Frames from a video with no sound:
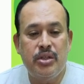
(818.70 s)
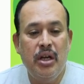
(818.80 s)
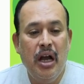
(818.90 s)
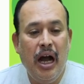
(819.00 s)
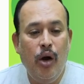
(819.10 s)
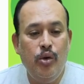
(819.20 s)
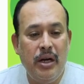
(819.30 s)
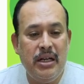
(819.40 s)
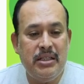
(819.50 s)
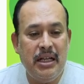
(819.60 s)
How to
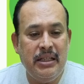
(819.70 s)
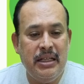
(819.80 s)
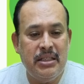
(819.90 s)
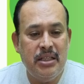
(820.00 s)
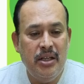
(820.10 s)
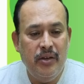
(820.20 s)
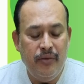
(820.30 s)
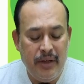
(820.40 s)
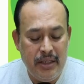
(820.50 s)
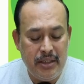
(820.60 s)
understand this?
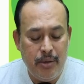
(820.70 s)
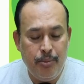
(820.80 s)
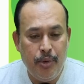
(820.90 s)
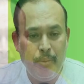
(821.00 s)
Very simple, my